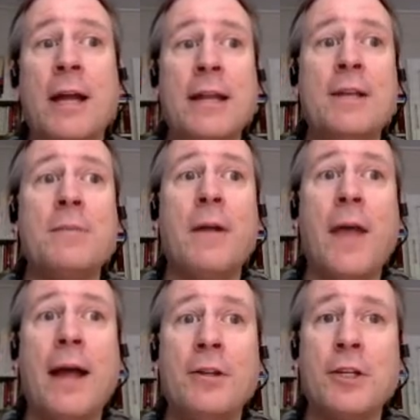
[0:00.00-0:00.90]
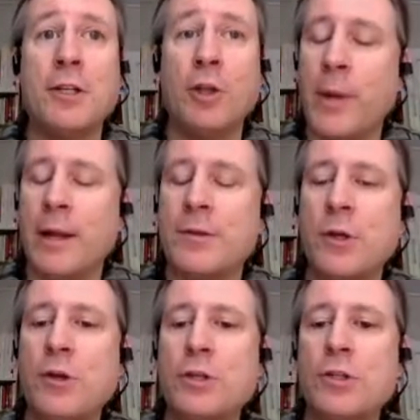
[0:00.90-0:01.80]
ideas about that in just a little bit. So
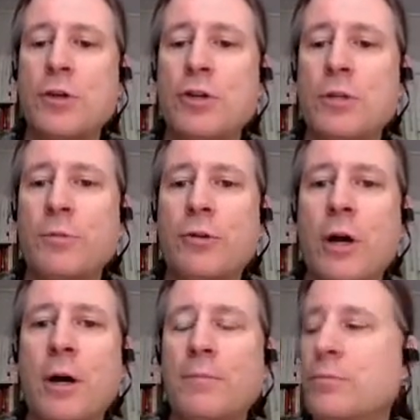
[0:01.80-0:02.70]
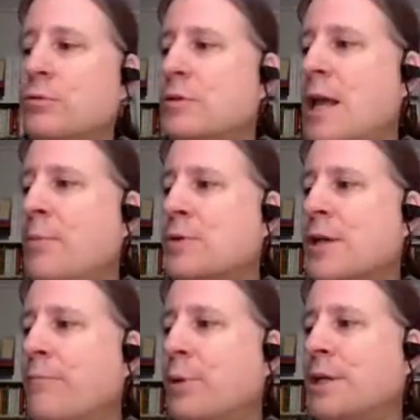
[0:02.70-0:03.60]
you show you some tables
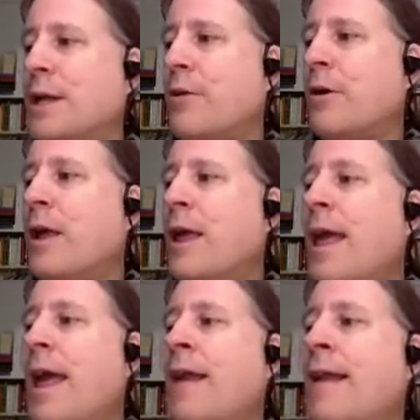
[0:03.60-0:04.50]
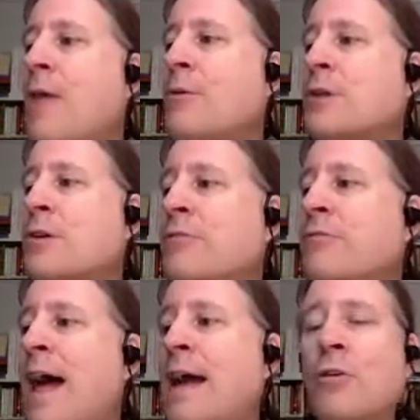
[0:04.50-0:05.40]
I've put together. And now we're starting to
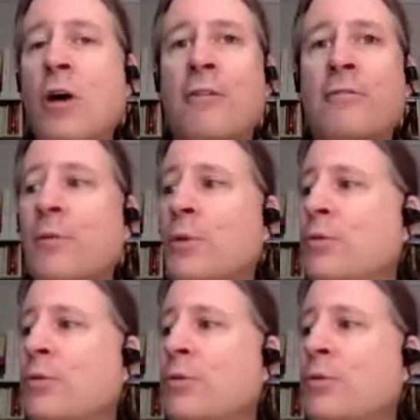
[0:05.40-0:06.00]
flatten off. And we